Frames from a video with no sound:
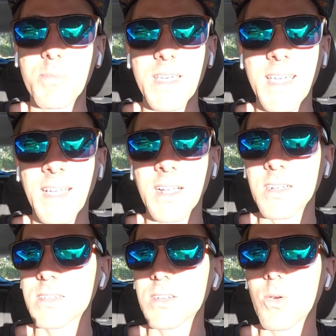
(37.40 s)

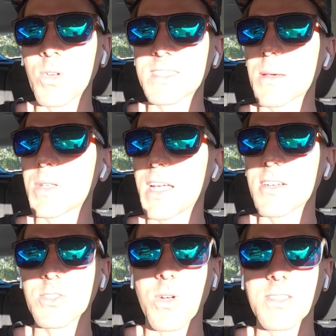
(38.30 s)
being what somebody
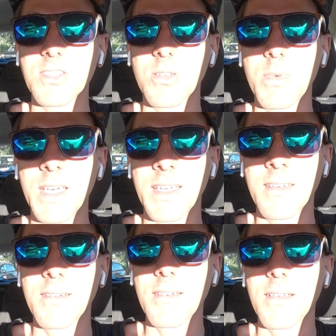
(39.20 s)
else wants you to
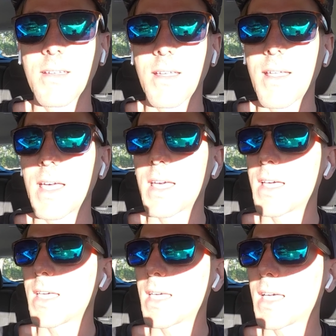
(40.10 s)
be.
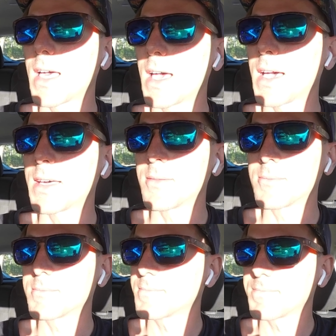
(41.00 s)

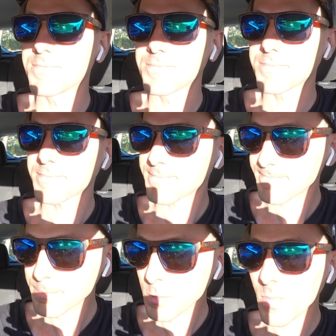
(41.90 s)
And
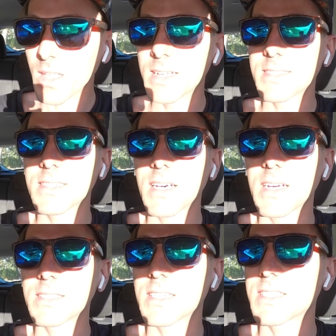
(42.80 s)
it's
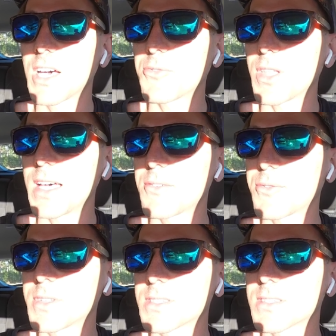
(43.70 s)
a tough
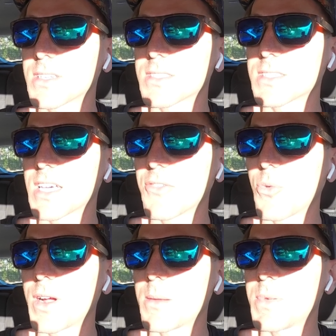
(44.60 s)
life. It's a
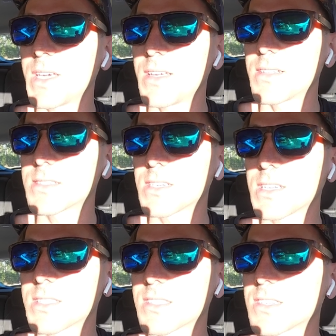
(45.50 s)
tough way to be.
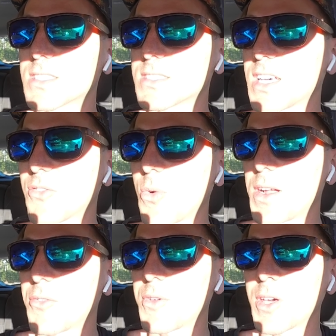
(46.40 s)
It's a tough
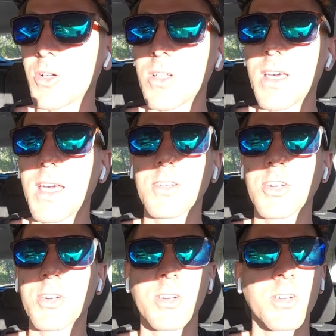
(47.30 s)
way to feel.
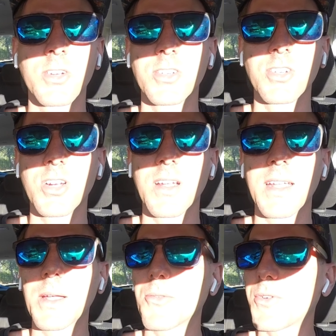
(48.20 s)
You're
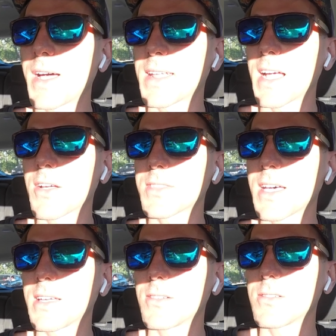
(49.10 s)
gonna end up finding
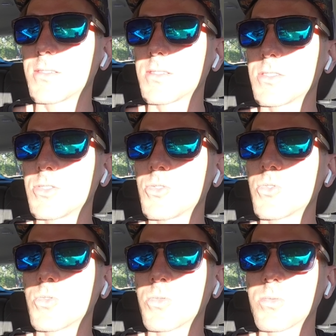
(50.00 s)
out that
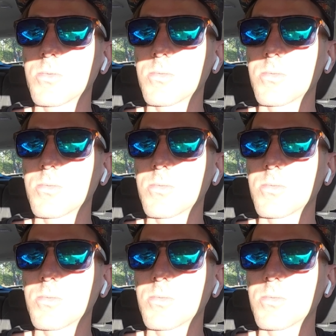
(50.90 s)
you